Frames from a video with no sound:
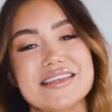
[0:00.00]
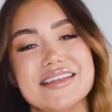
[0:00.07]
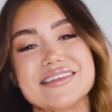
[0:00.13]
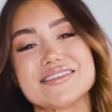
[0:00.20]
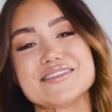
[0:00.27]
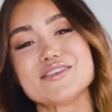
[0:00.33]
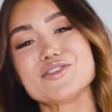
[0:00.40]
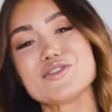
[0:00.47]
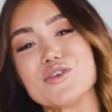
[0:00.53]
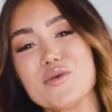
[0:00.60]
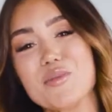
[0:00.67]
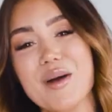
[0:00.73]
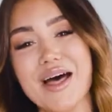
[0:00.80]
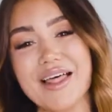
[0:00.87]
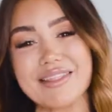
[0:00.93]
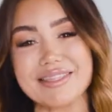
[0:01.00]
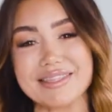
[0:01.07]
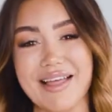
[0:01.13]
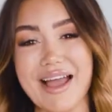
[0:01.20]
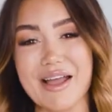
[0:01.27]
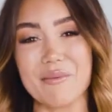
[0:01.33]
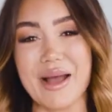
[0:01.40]
it is super
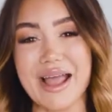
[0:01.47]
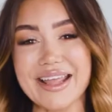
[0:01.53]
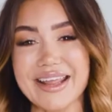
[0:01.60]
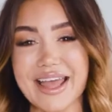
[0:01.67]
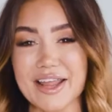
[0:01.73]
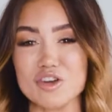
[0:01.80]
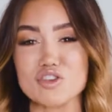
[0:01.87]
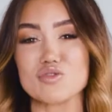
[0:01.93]
lightweight and